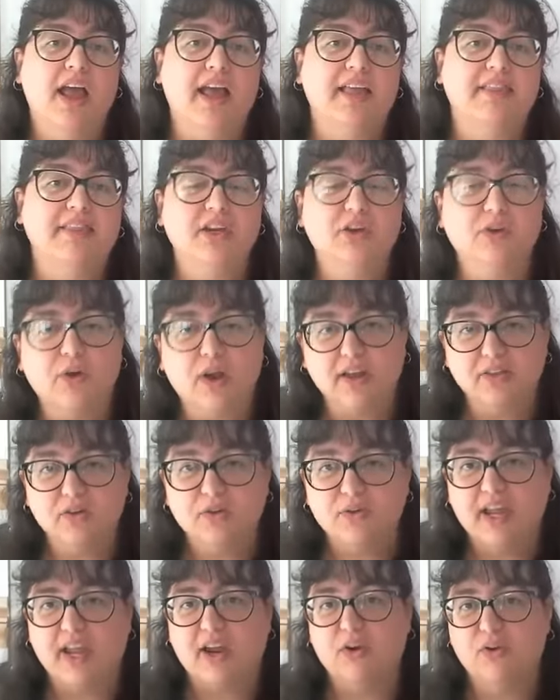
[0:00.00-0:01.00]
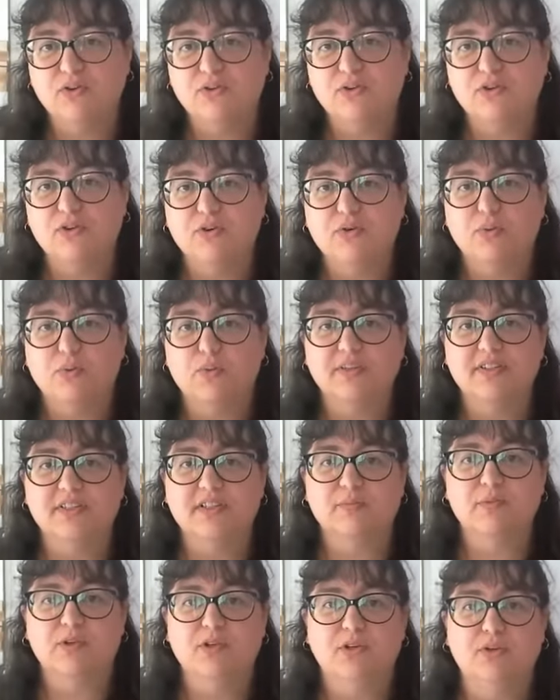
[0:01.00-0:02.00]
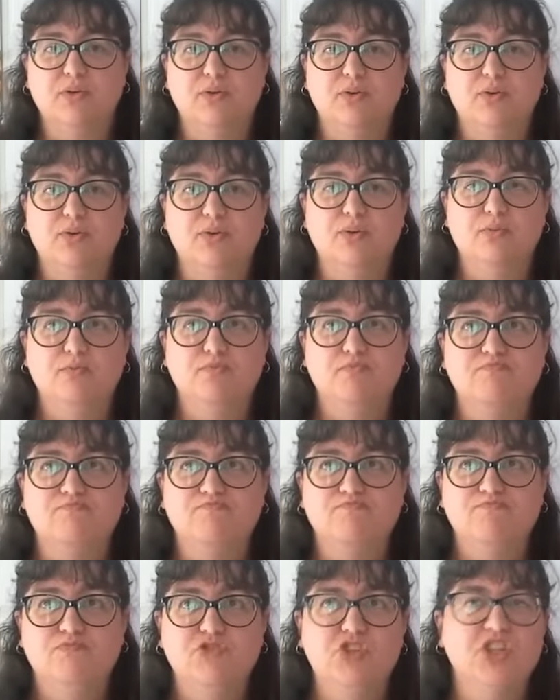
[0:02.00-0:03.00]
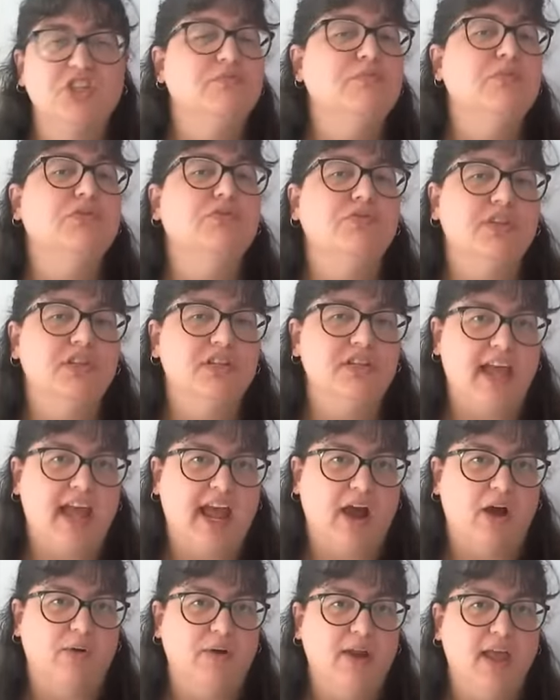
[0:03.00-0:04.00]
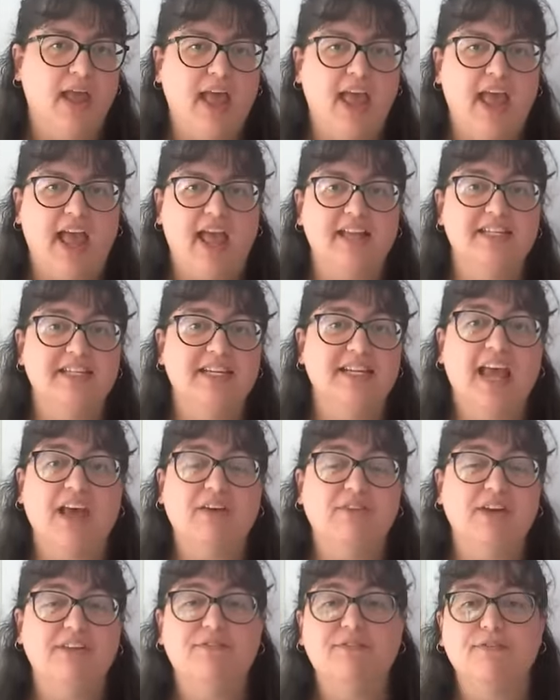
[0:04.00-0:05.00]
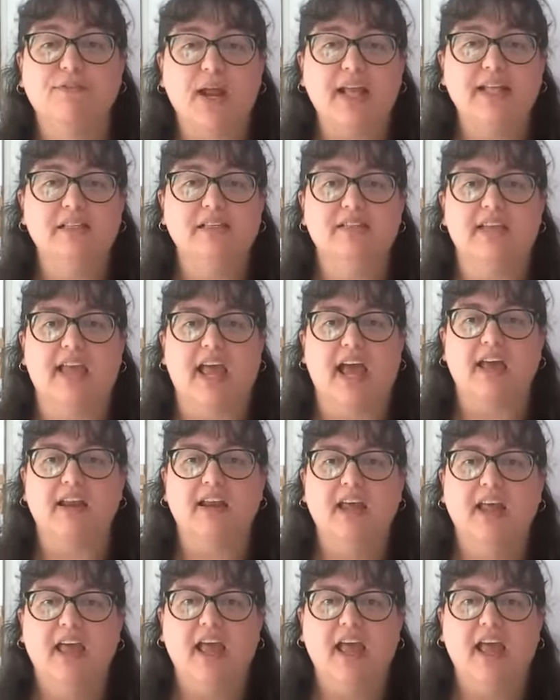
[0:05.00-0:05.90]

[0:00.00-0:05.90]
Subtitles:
And then your other character was someone who just moved to town and didn't have any friends yet,